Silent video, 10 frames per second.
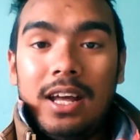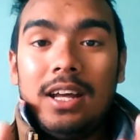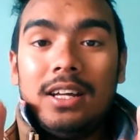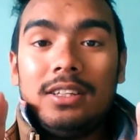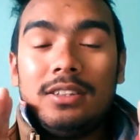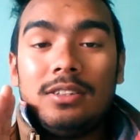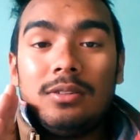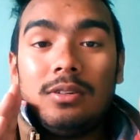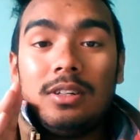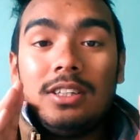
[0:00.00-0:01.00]
And
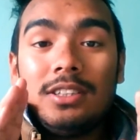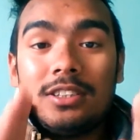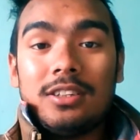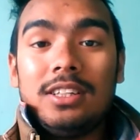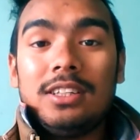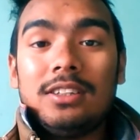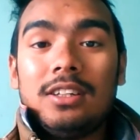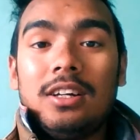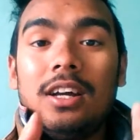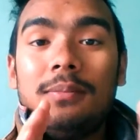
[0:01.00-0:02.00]
installing
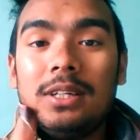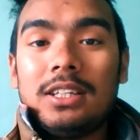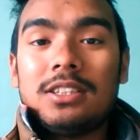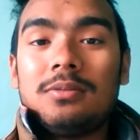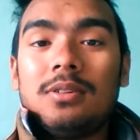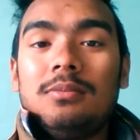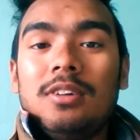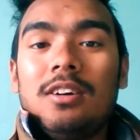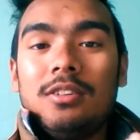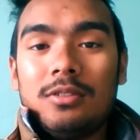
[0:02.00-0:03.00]
the application from
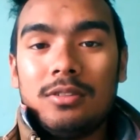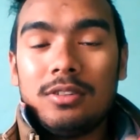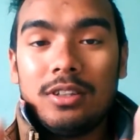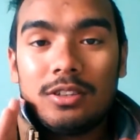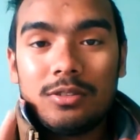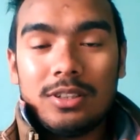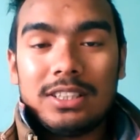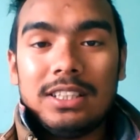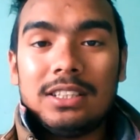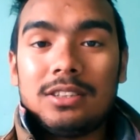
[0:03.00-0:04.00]
the unknown
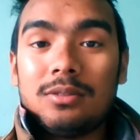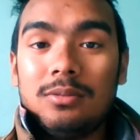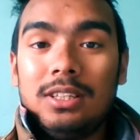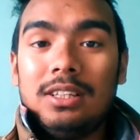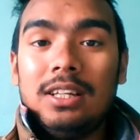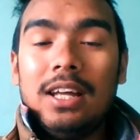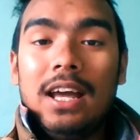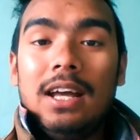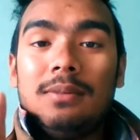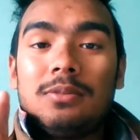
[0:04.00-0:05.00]
sources will
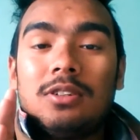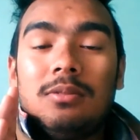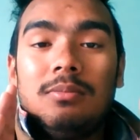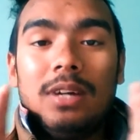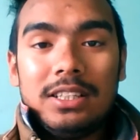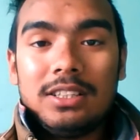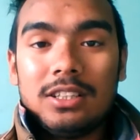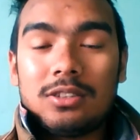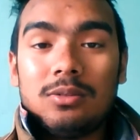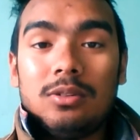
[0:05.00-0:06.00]
have some
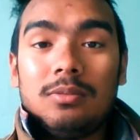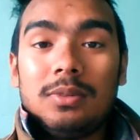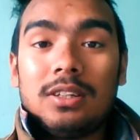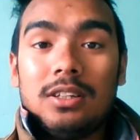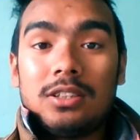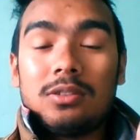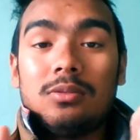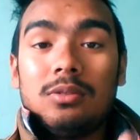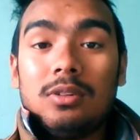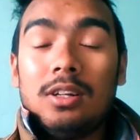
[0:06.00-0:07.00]
malicious code, because
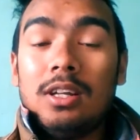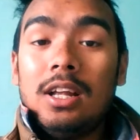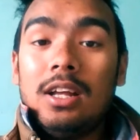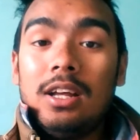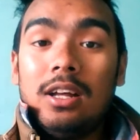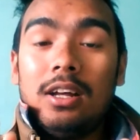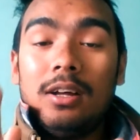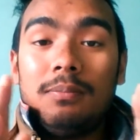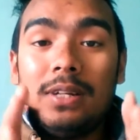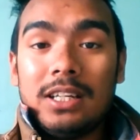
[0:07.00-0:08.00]
Google
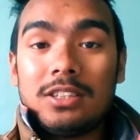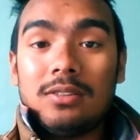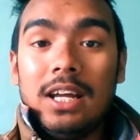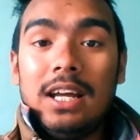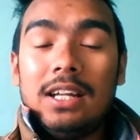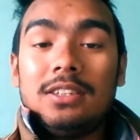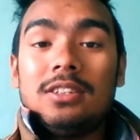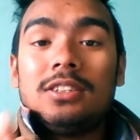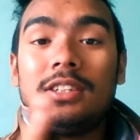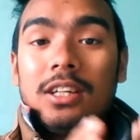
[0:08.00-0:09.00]
Play Store has
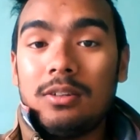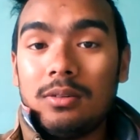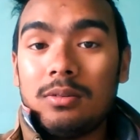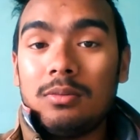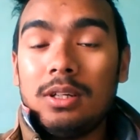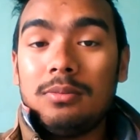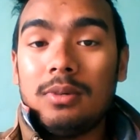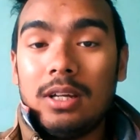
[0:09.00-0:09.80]
the secure web